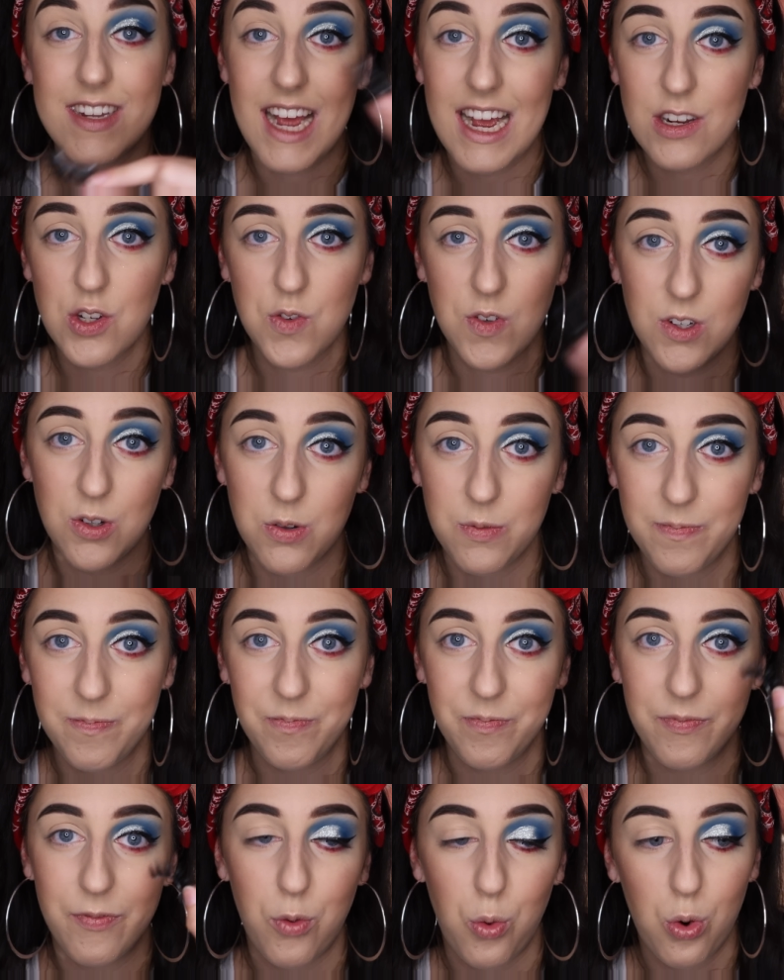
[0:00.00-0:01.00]
to Nashville
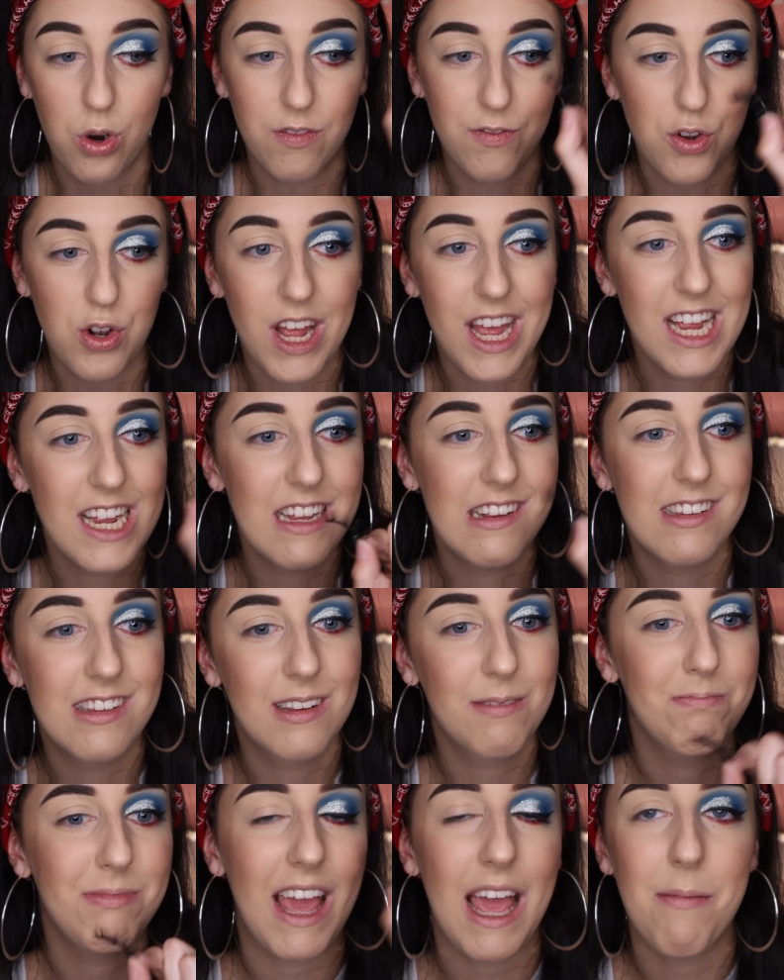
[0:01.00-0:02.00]
for a few days,
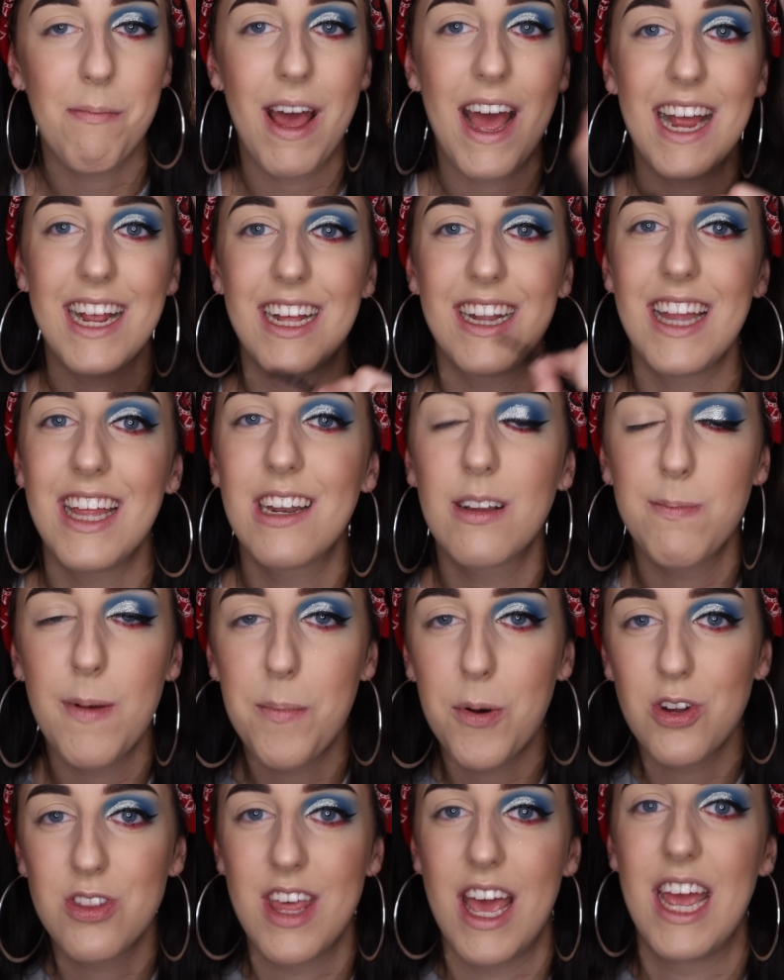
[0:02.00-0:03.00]
came back, and then it's my
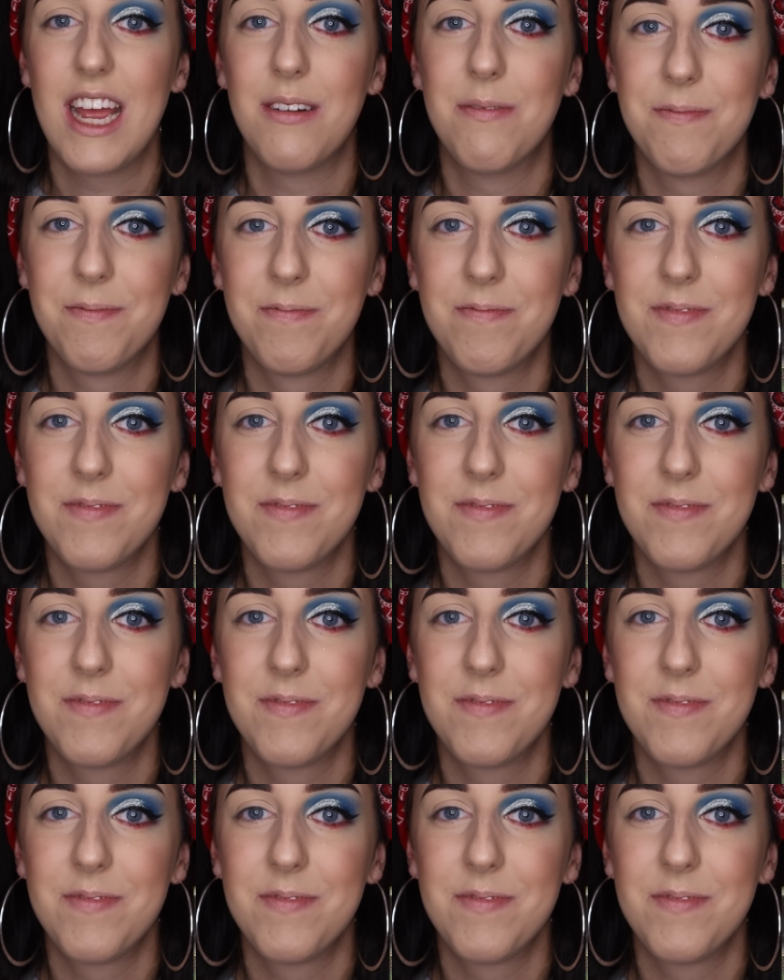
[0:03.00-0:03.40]
birthday.